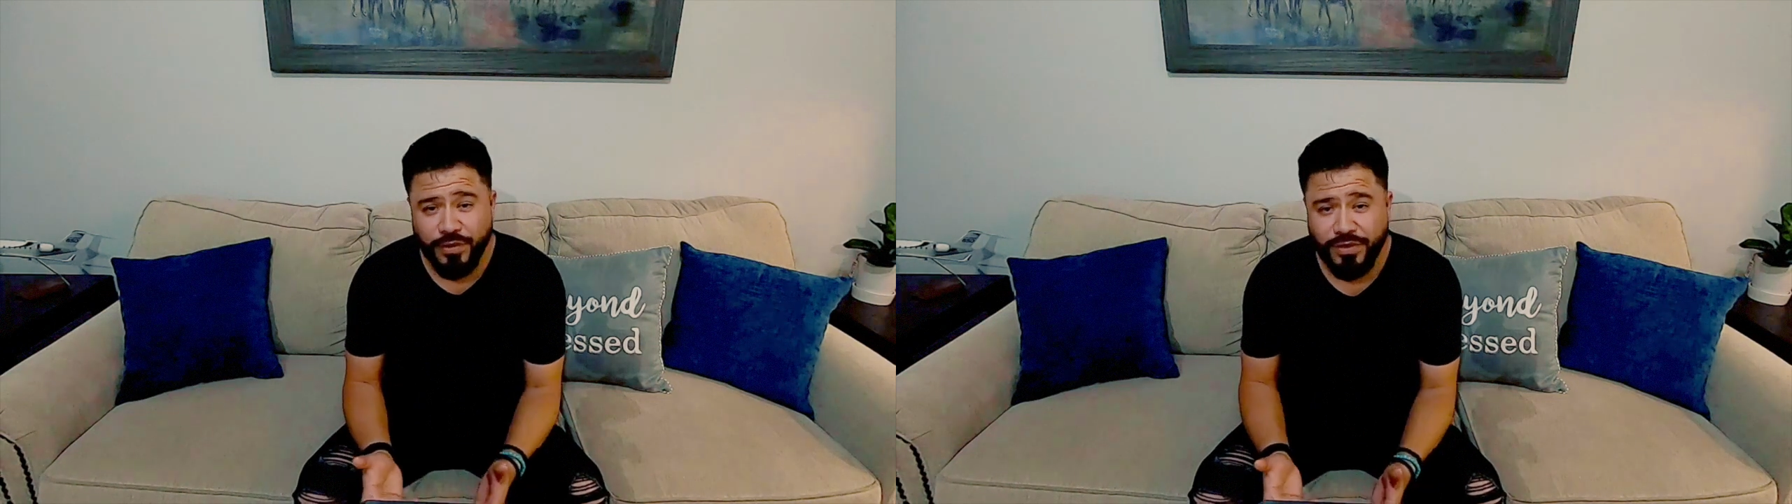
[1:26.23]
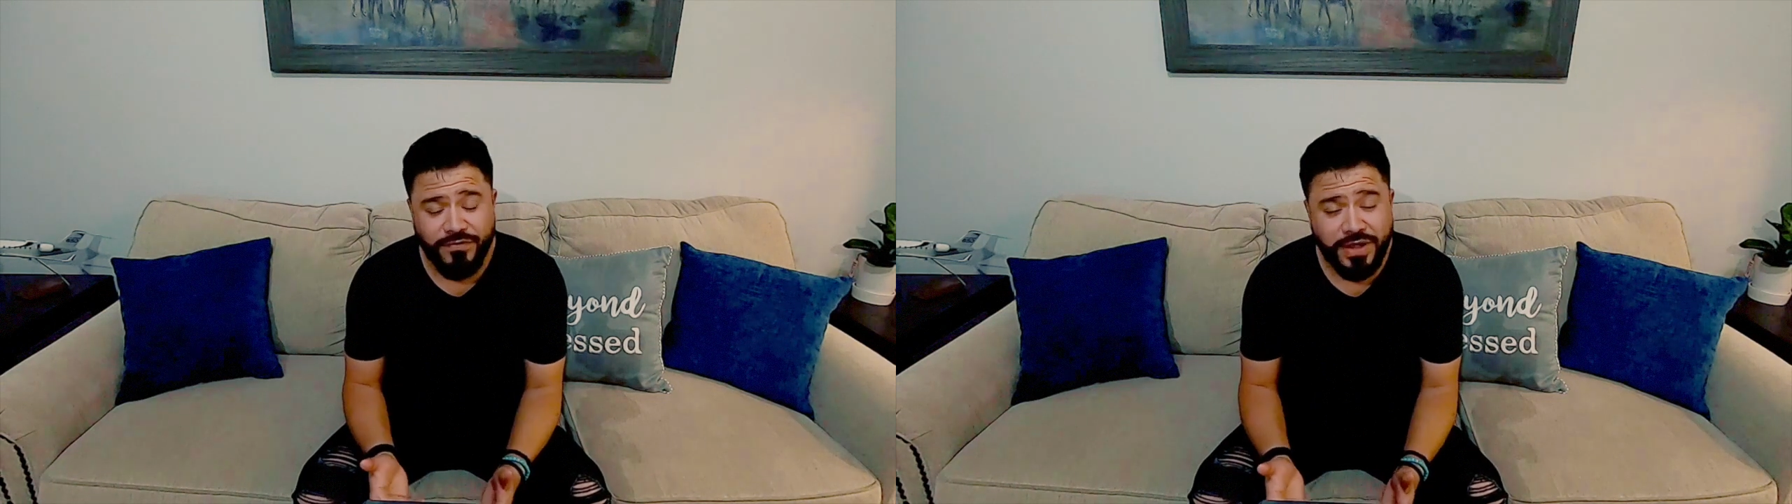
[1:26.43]

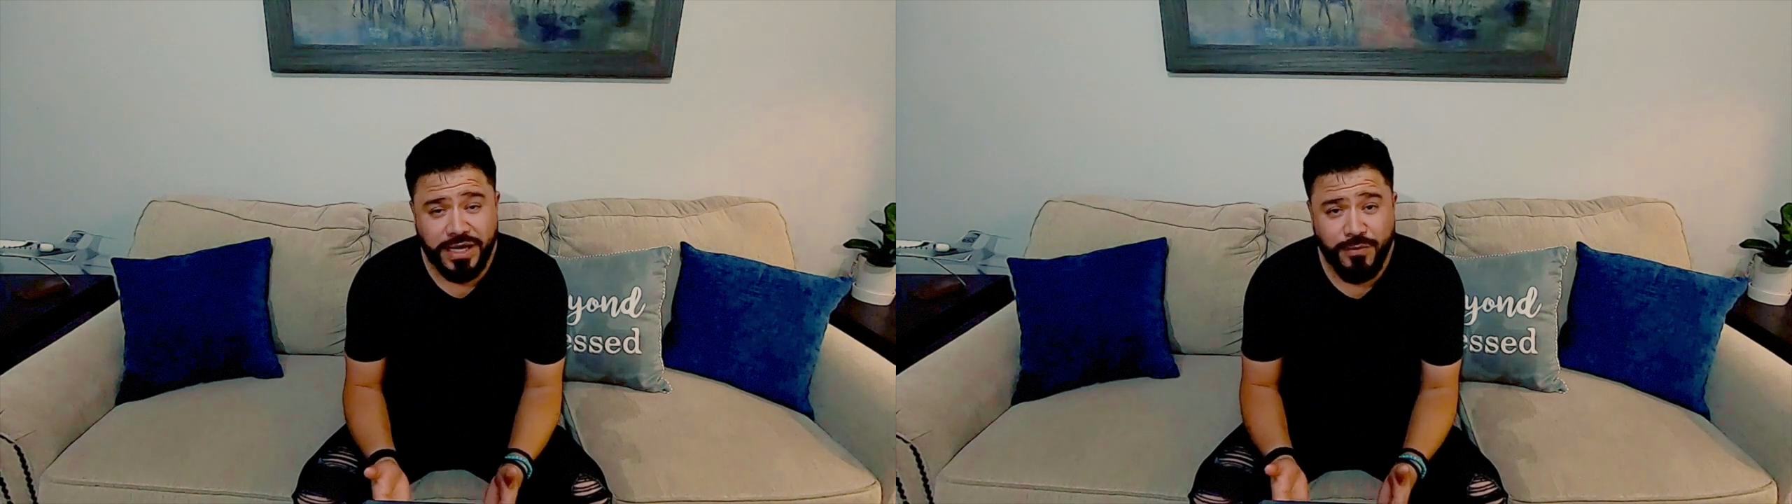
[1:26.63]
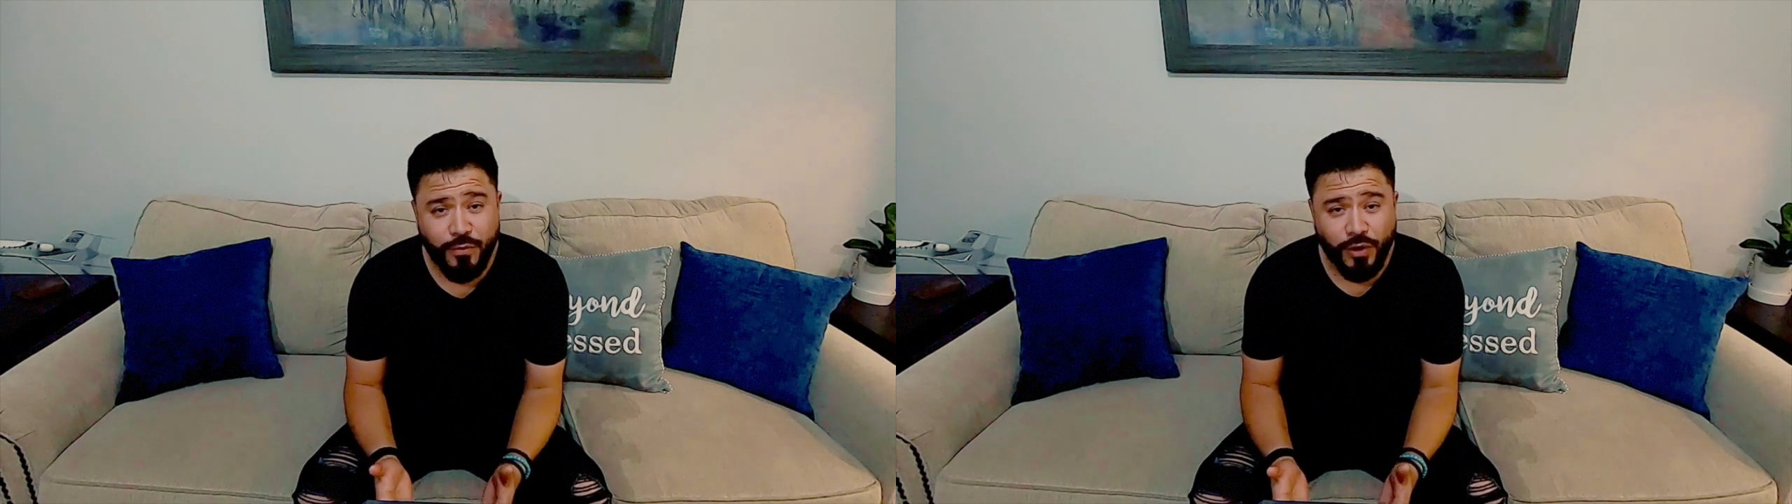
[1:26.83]
the
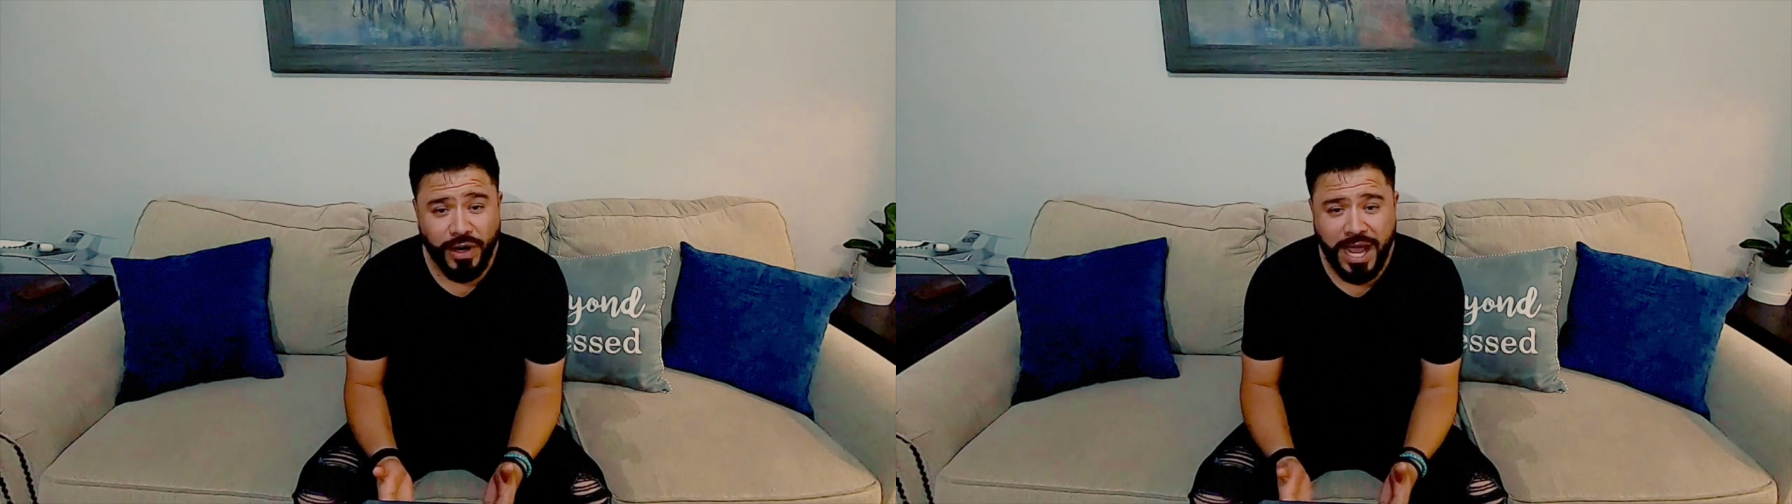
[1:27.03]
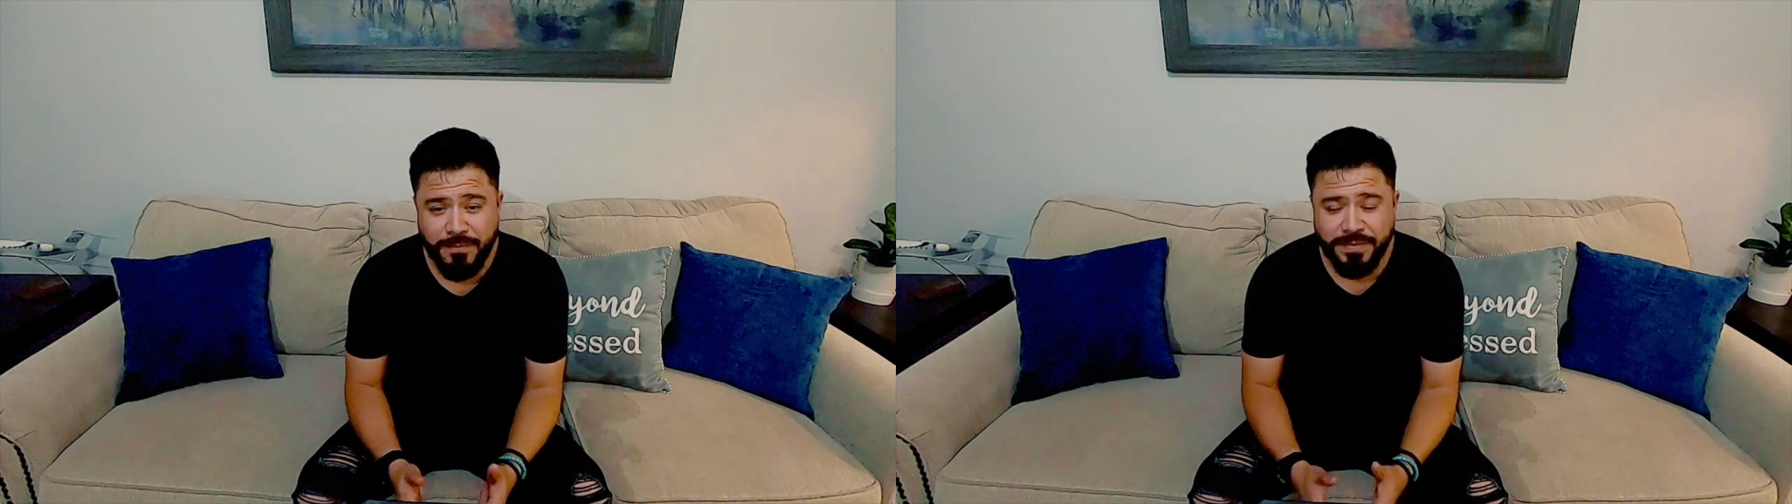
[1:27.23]
Vietnam War
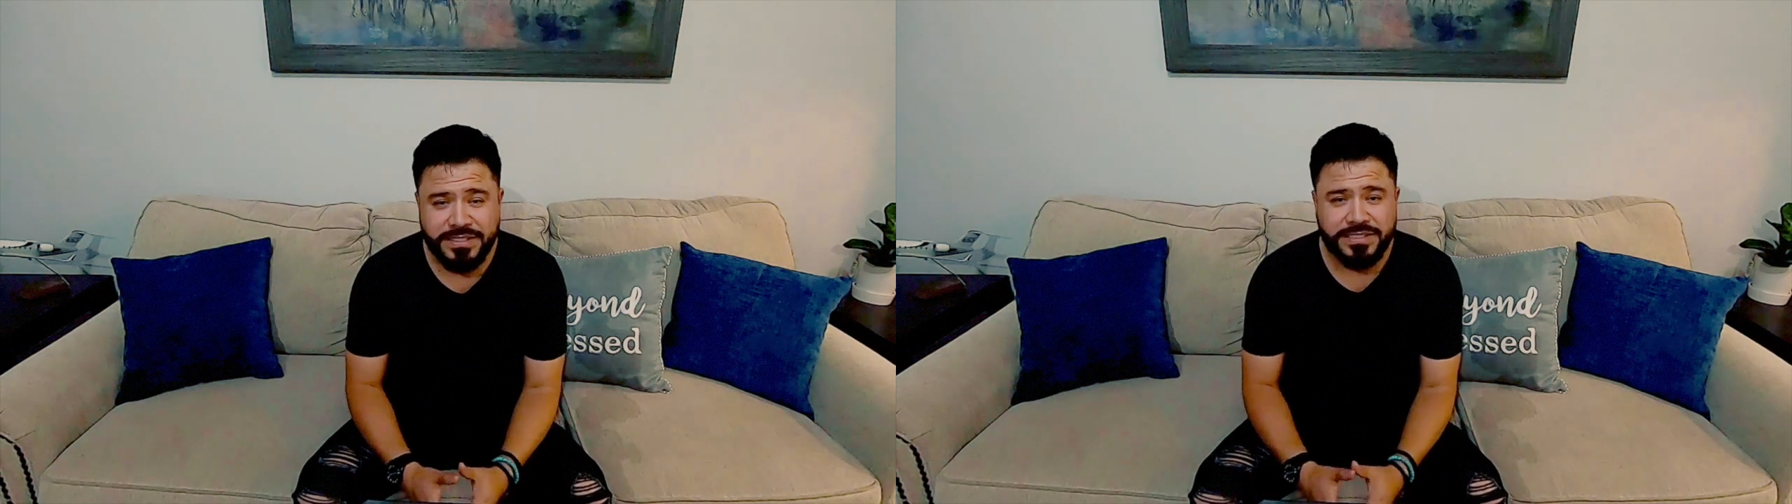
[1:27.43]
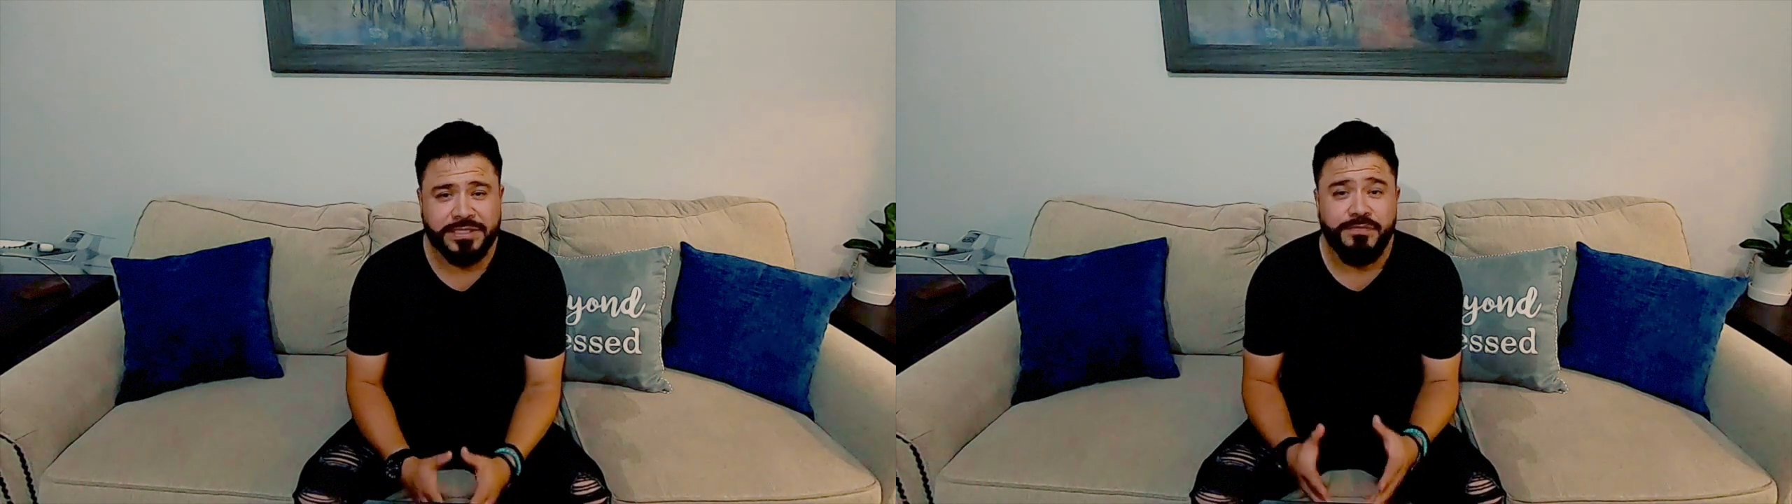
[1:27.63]

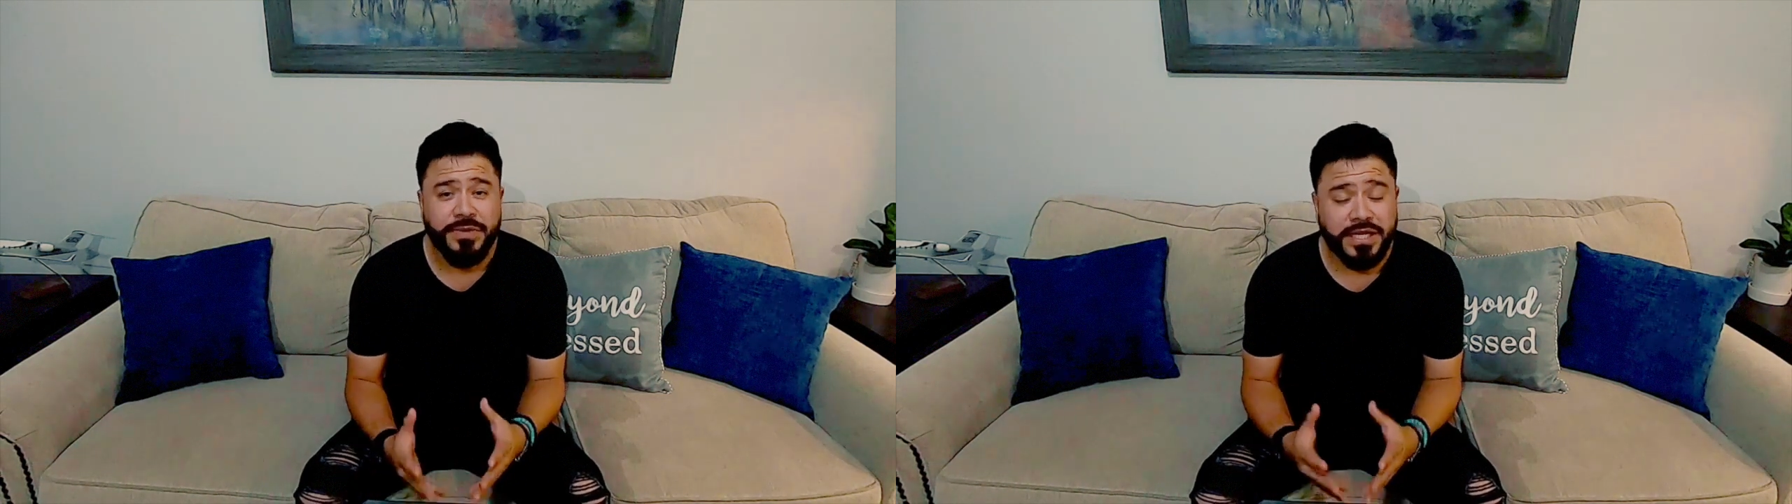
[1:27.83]
happens.